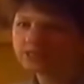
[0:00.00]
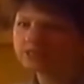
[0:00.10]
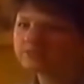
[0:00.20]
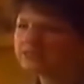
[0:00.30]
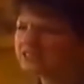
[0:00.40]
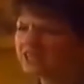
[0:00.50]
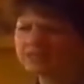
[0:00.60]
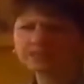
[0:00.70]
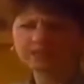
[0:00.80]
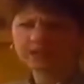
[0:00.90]
taken care of. And he said,
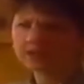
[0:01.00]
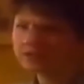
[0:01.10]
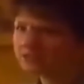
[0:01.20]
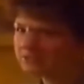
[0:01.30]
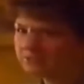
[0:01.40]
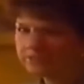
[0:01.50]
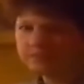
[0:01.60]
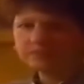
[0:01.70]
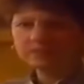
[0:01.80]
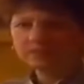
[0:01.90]
I got to get out of here.
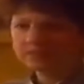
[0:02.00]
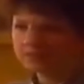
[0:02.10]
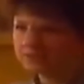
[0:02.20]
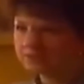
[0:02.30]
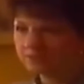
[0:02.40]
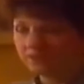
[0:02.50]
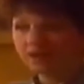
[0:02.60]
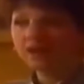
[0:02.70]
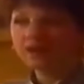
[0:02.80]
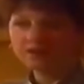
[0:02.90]
And I
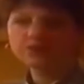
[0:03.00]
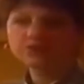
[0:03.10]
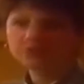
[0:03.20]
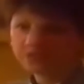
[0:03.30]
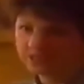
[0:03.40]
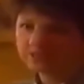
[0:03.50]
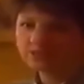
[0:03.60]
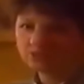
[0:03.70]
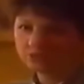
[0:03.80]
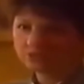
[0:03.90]
said, I
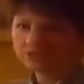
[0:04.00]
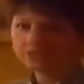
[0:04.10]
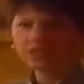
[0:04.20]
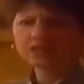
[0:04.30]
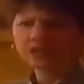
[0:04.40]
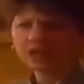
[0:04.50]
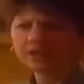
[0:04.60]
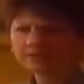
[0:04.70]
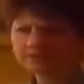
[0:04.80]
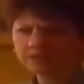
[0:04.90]
understand, And he said,
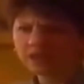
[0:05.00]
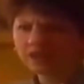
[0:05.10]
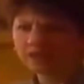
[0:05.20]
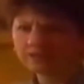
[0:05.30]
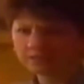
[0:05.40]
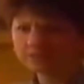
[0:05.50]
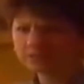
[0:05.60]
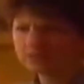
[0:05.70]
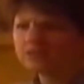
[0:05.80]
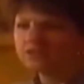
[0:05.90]
I have to die. And I
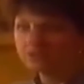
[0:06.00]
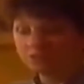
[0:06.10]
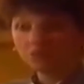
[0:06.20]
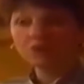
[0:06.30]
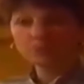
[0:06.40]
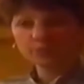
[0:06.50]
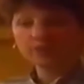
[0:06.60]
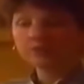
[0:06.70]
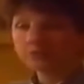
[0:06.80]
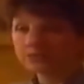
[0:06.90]
said, I would
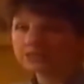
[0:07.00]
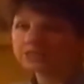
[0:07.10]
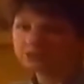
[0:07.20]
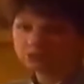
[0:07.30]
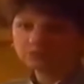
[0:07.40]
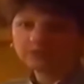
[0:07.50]
probably want to die